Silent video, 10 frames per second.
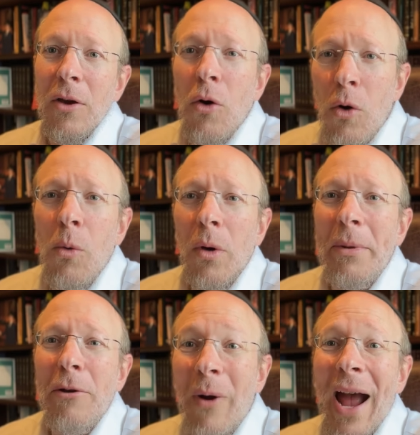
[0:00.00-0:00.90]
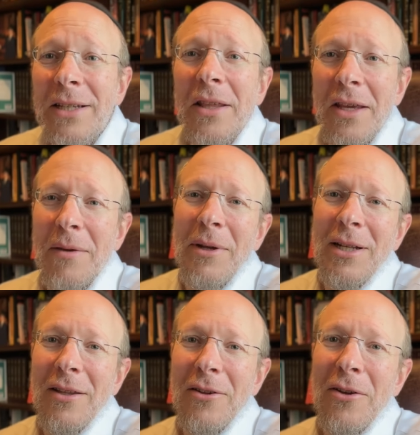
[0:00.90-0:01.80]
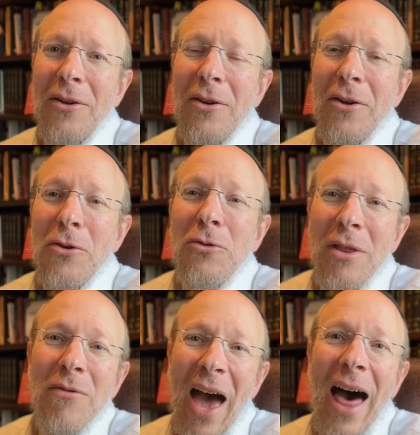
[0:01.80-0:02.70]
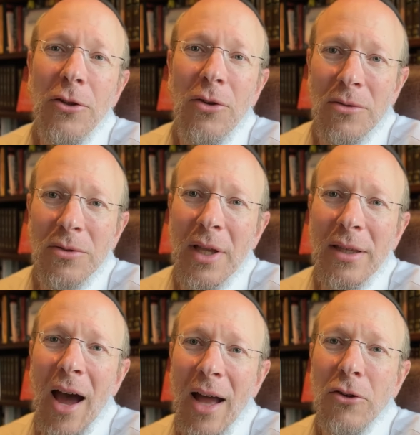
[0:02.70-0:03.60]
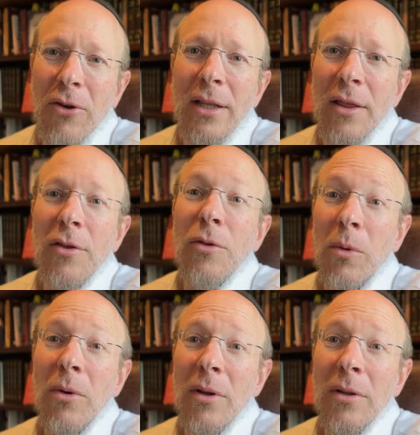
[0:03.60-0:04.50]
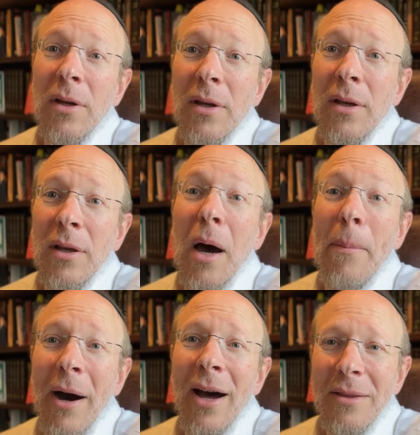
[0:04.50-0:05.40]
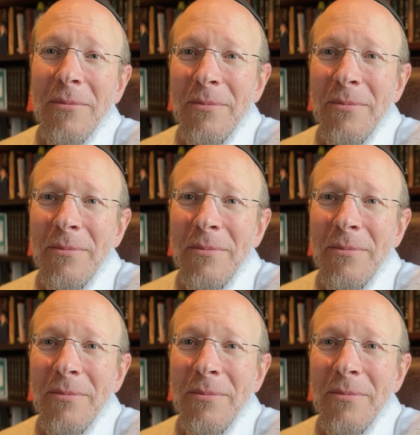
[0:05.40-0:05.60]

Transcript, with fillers: who will be radically committed to the values that God created this world upon